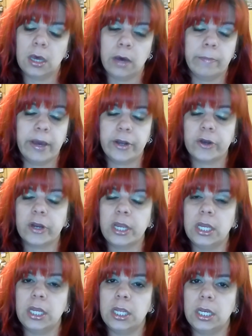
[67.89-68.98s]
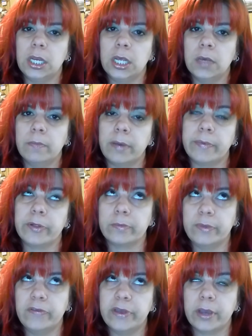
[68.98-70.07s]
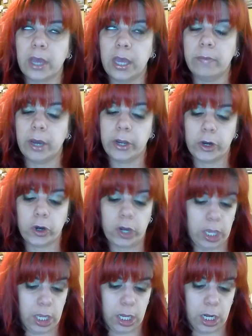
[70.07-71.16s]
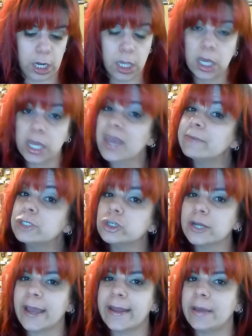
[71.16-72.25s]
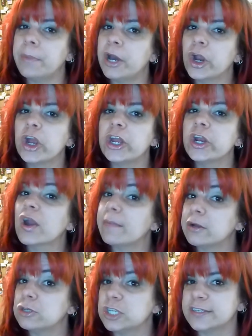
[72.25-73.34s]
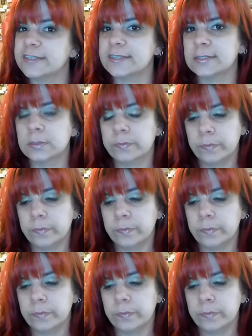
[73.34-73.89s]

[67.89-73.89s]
a minor in popular music, a minor in chemistry, and a minor in criminal justice.